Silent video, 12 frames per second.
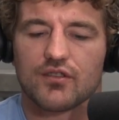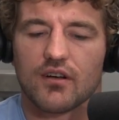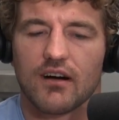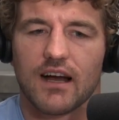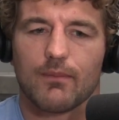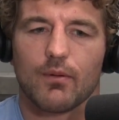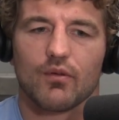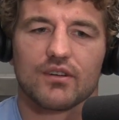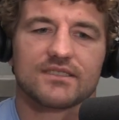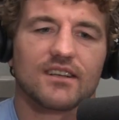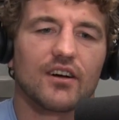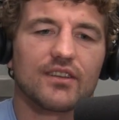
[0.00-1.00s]
a lot of people
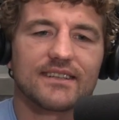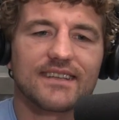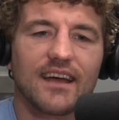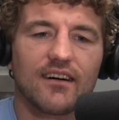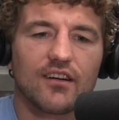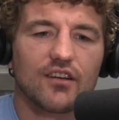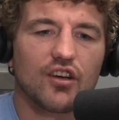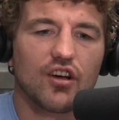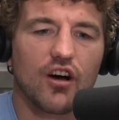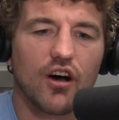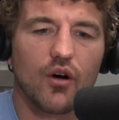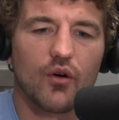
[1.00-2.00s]
is called the talent
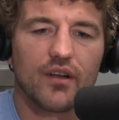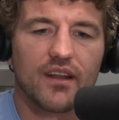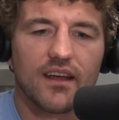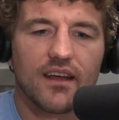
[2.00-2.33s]
code,